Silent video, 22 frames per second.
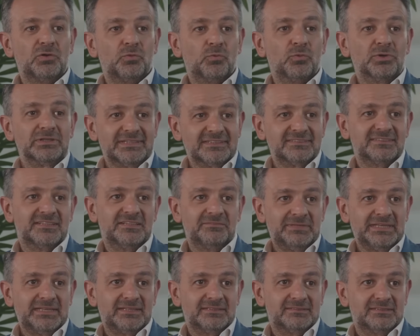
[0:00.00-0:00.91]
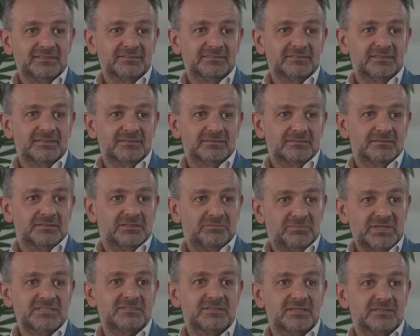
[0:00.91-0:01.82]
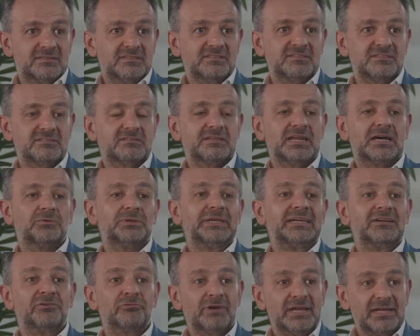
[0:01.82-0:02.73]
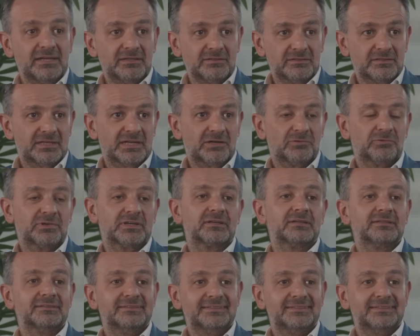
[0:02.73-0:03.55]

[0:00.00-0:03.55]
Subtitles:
What does that mean? It means that this is now ingrained in our